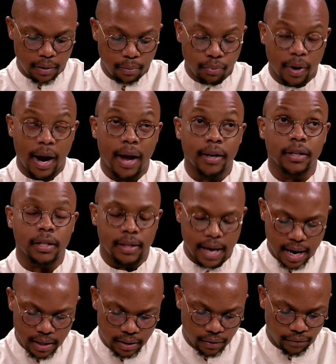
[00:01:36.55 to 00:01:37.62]
Prior to
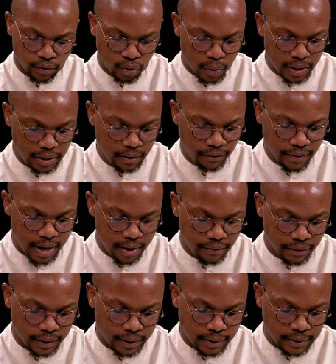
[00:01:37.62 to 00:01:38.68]
that, for 25
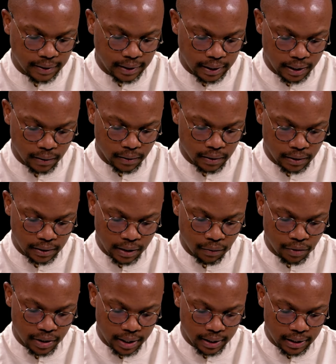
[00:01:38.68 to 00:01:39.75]
years, he held
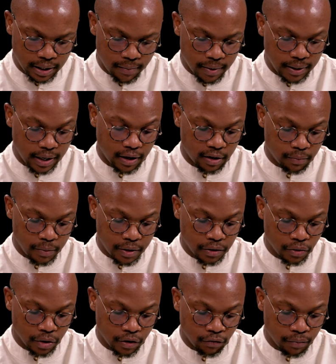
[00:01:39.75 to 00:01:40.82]
distinguished academic and
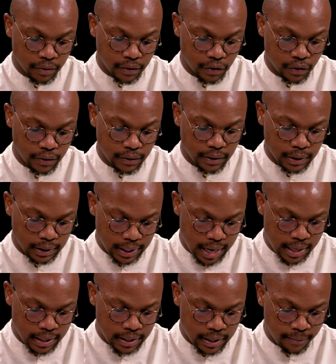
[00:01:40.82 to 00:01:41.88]
administrative positions in
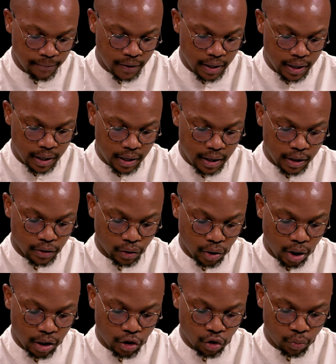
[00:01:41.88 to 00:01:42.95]
Canada as
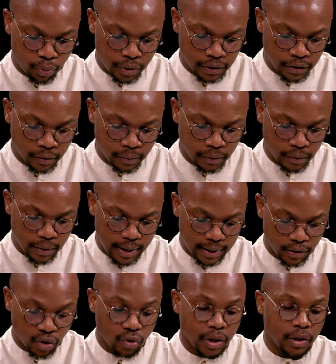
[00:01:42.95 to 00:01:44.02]
college principal
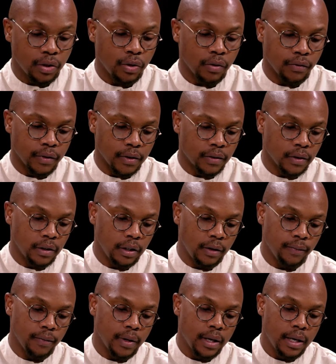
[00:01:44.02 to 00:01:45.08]
at Trent
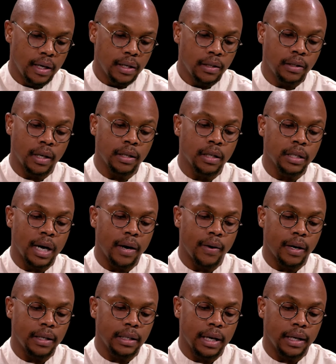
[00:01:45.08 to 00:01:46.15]
University, center
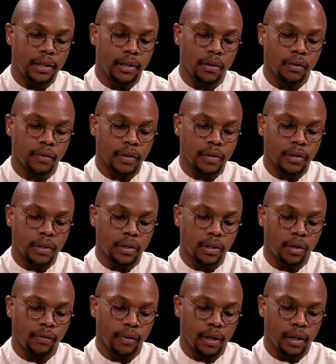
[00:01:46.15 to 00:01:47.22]
director at the University
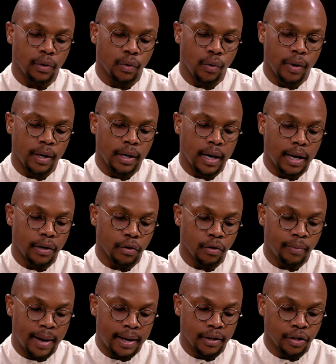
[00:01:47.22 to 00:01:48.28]
of Illinois at
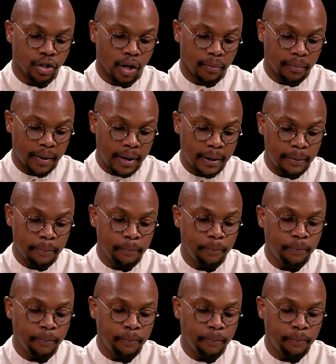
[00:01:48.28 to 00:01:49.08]
Urbana-Champaign,